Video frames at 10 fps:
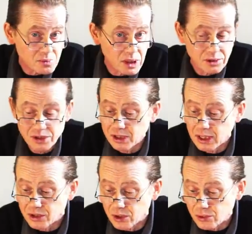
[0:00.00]
about it. They
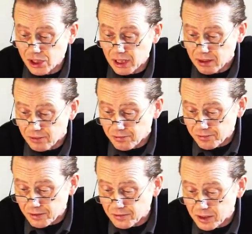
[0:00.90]
do say that
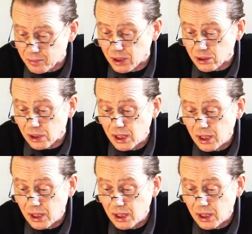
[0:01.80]
50 mil